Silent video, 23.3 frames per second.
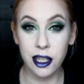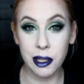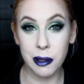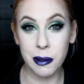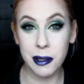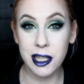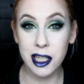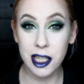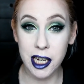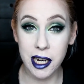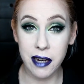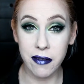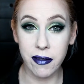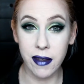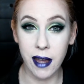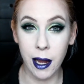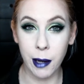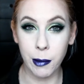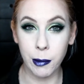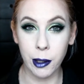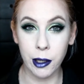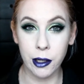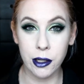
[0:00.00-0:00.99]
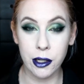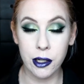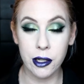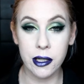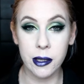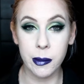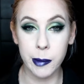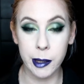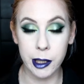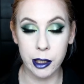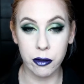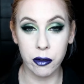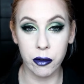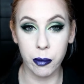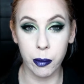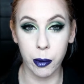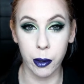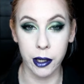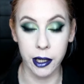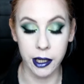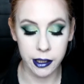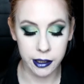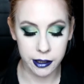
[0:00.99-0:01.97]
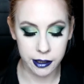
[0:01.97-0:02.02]
To achieve that, I'm going to use a mixture of
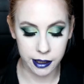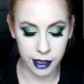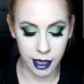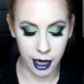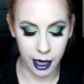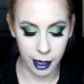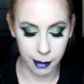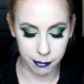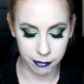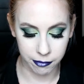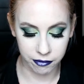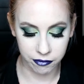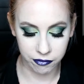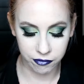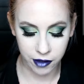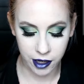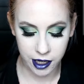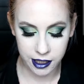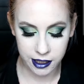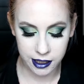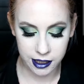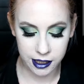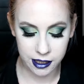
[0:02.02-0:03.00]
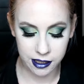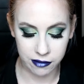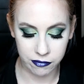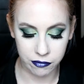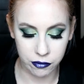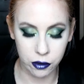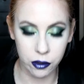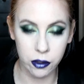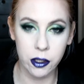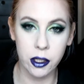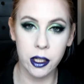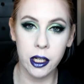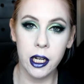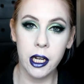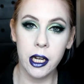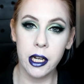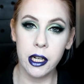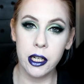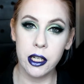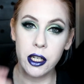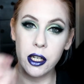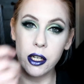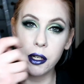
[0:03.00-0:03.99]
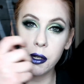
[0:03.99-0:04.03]
products. Firstly, I've got
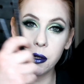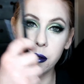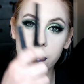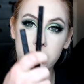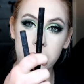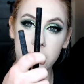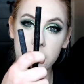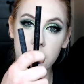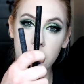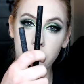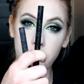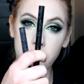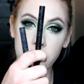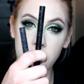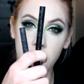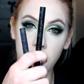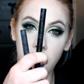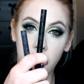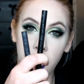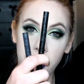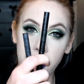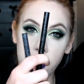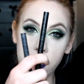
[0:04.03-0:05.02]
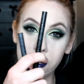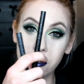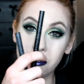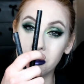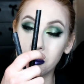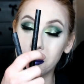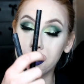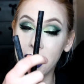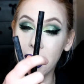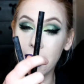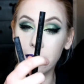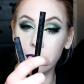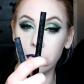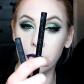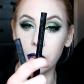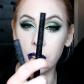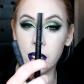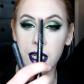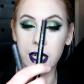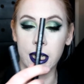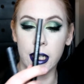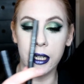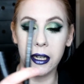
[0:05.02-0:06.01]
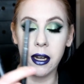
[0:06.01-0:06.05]
two liquid eyeliners from Kat
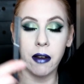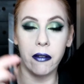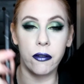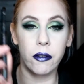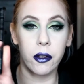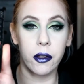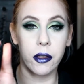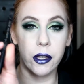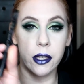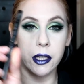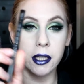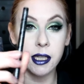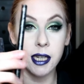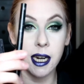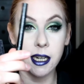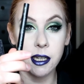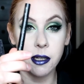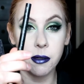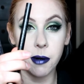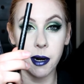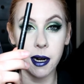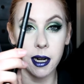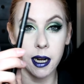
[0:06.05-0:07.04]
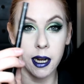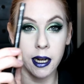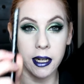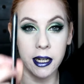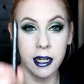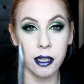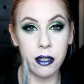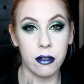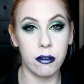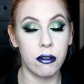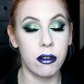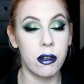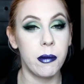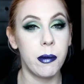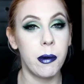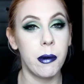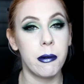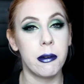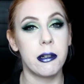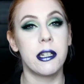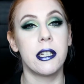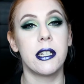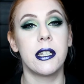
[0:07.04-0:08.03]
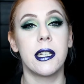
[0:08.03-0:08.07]
Von D. I've got the Tattoo Eyeliner in
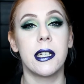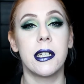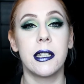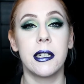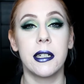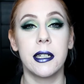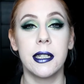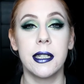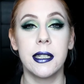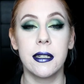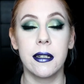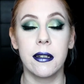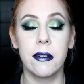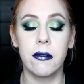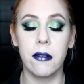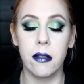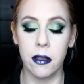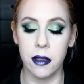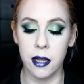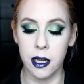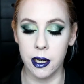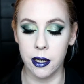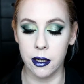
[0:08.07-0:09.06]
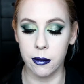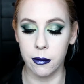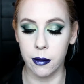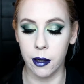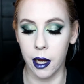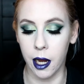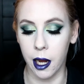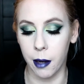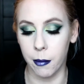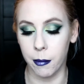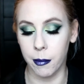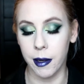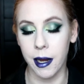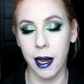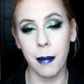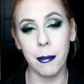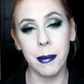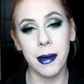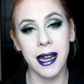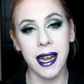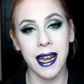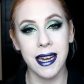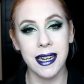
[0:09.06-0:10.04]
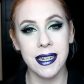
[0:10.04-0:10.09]
Trooper, which is a nice thin
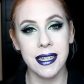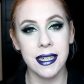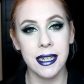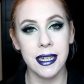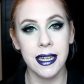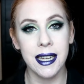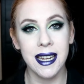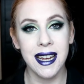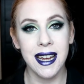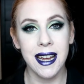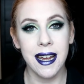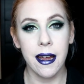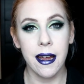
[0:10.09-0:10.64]
applicator,